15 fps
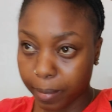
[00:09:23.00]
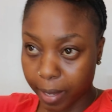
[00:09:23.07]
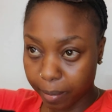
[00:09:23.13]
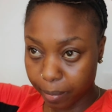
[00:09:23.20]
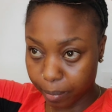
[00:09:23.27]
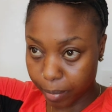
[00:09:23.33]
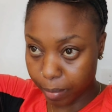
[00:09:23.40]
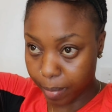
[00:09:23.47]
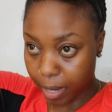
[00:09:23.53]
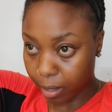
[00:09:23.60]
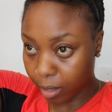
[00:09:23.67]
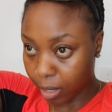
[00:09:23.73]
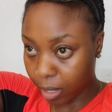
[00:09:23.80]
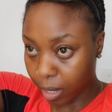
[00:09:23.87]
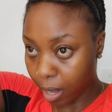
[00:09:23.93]
might be
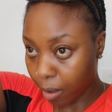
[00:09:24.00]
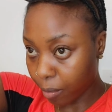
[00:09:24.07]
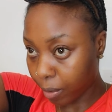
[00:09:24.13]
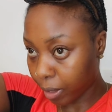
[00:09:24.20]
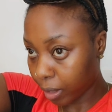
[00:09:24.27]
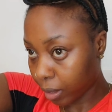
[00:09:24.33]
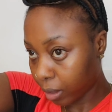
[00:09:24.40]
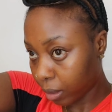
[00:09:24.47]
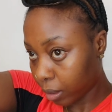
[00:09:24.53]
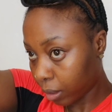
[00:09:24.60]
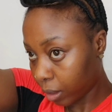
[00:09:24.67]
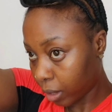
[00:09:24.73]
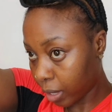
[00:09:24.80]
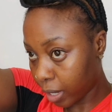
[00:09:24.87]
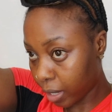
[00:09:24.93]
better than that one.
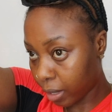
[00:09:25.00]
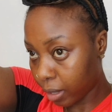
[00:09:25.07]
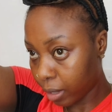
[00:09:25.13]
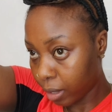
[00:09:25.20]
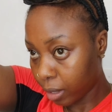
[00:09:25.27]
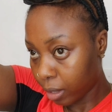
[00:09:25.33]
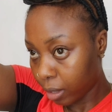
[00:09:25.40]
Okay.